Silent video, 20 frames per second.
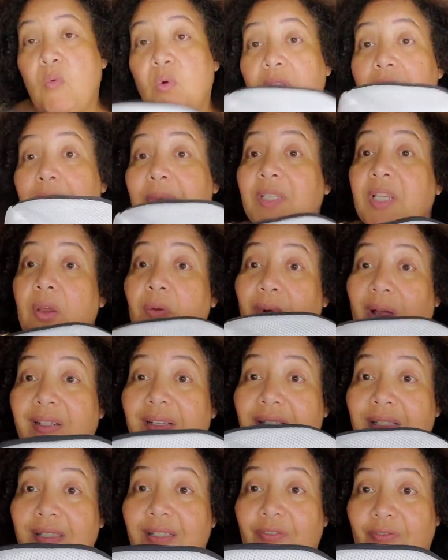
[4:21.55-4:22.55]
Well, let me tell you why
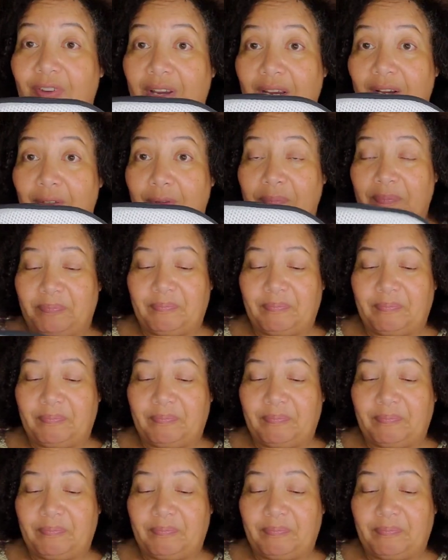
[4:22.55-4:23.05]
this is a fail.